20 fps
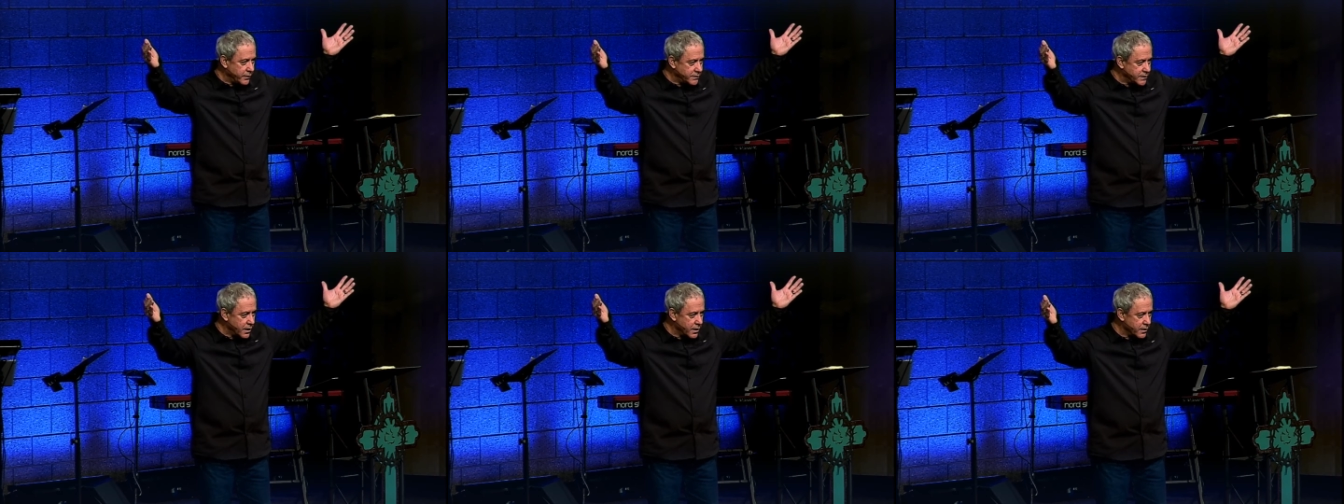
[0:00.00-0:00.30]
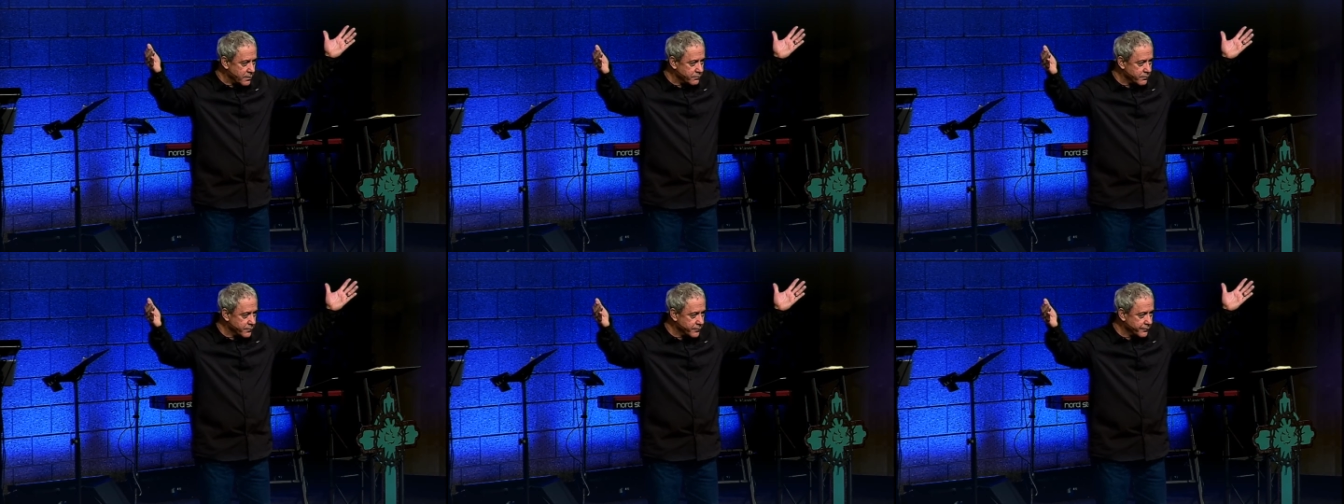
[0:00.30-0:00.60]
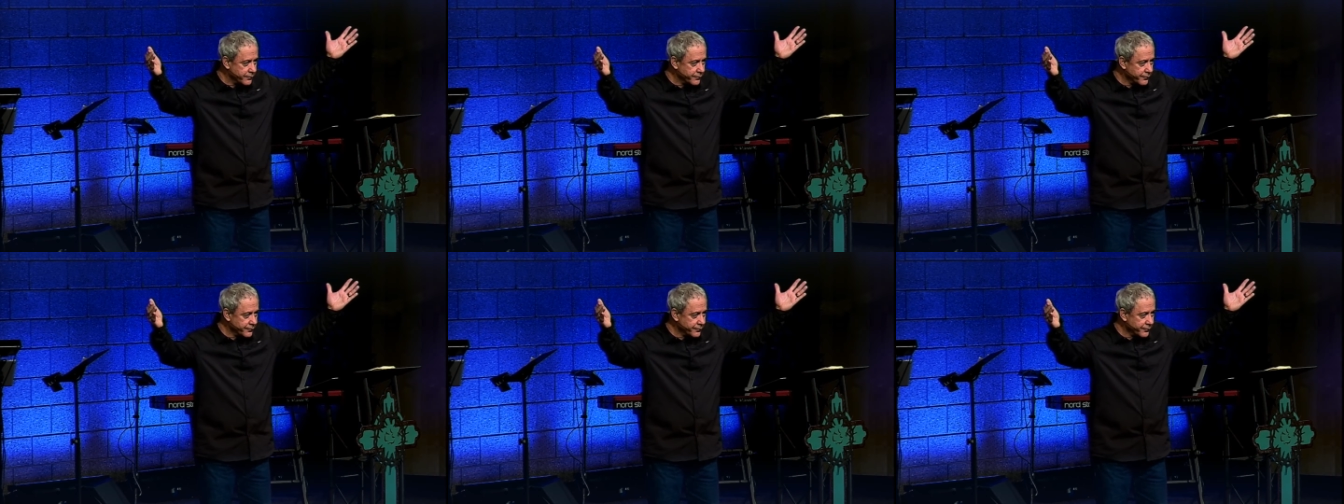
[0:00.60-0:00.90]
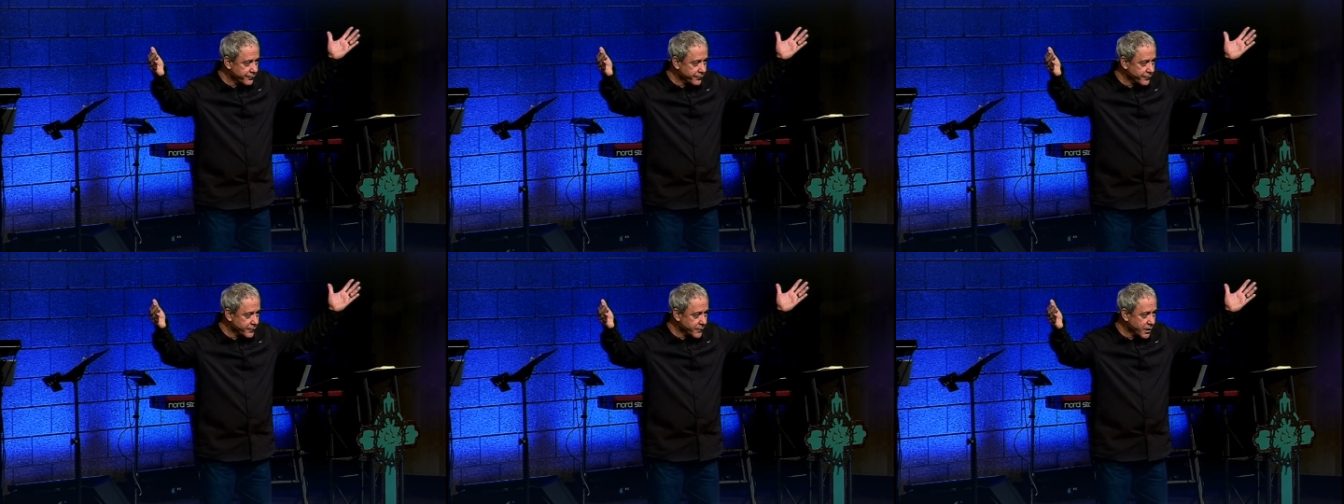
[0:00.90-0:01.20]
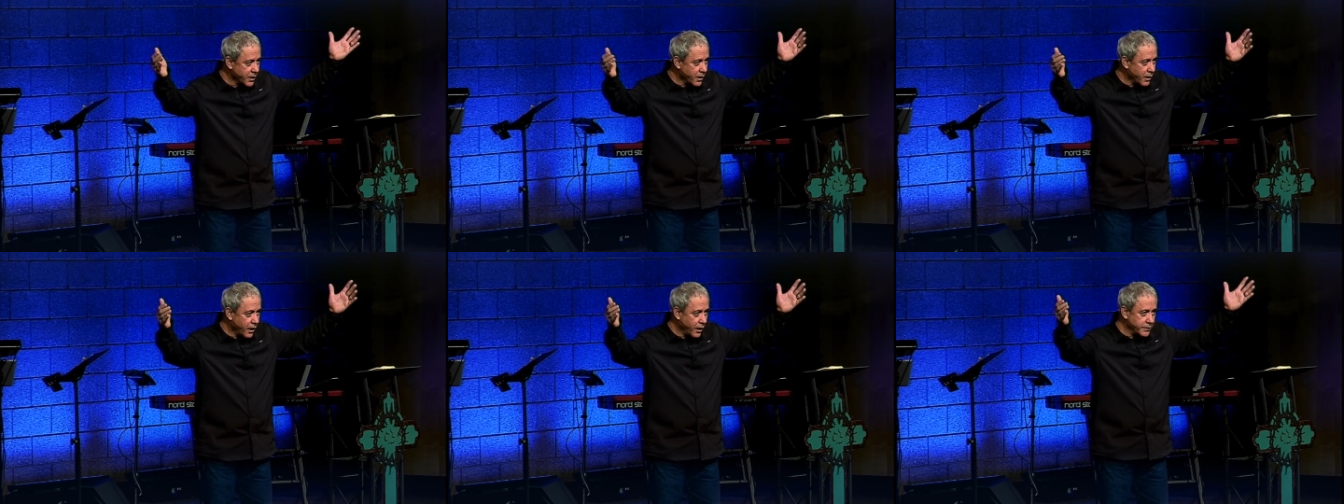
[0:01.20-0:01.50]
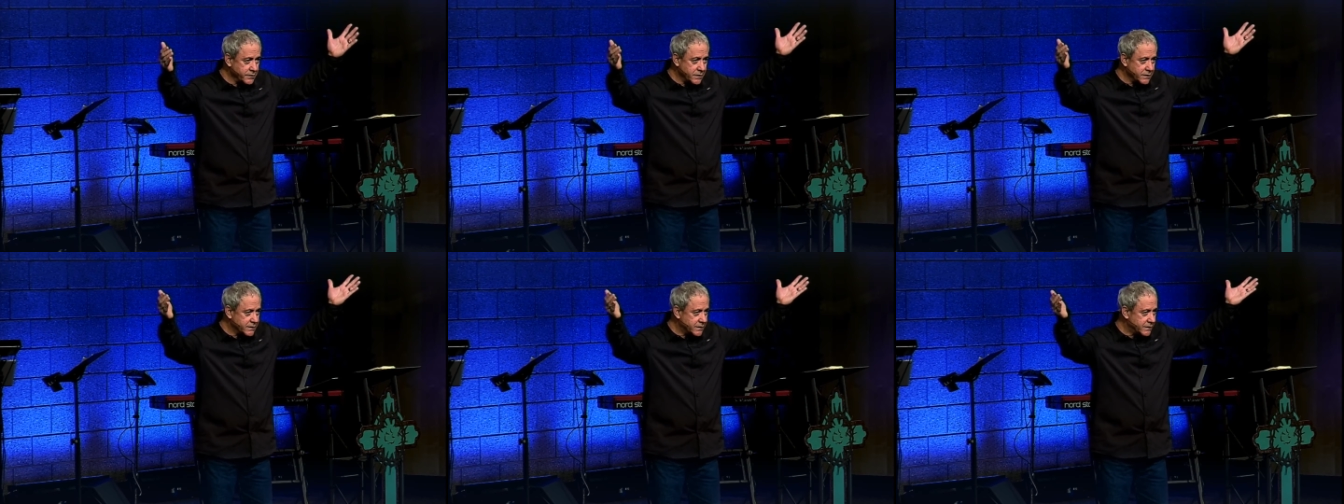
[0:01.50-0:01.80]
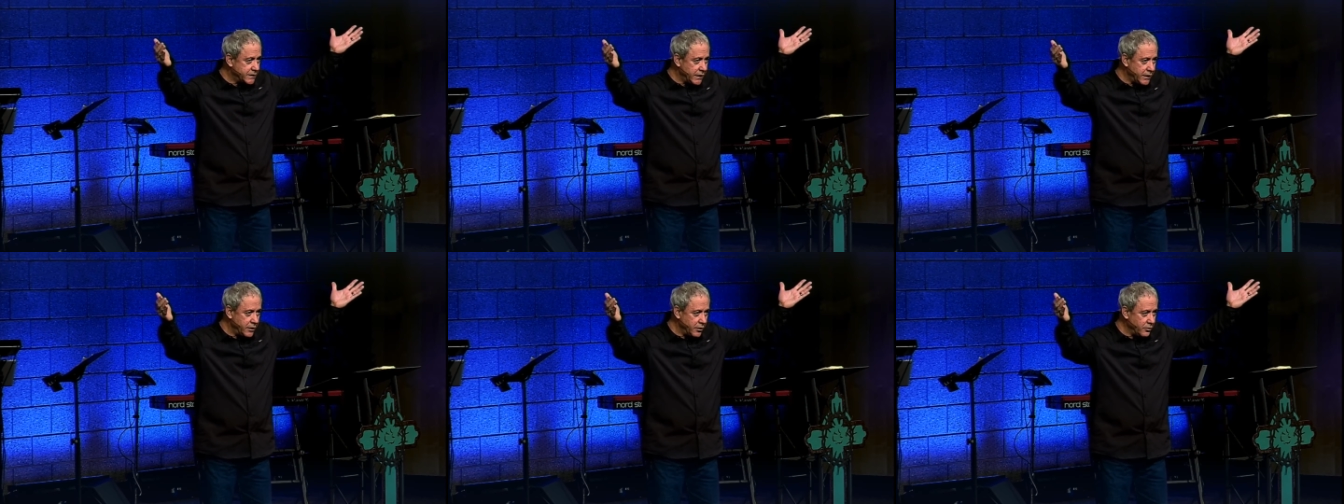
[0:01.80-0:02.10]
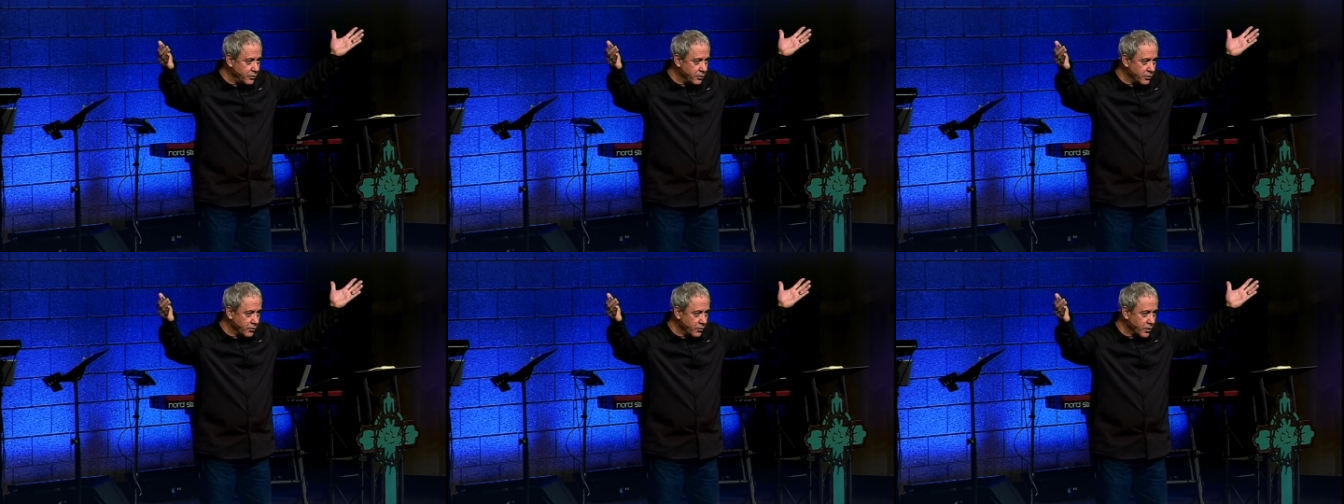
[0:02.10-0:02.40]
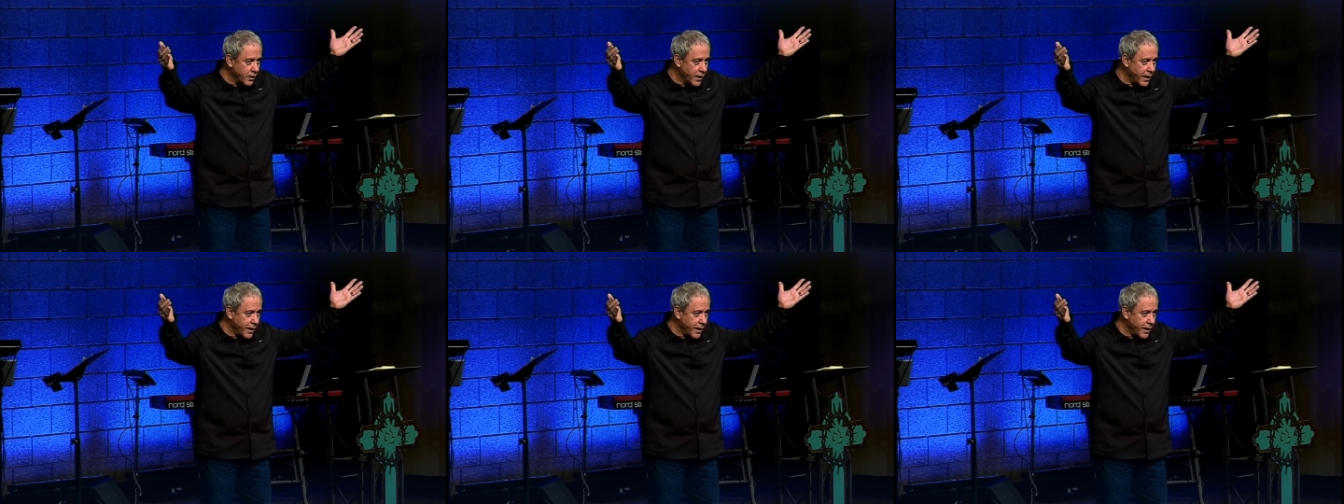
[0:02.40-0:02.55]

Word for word: time. I was just seeking you, Lord.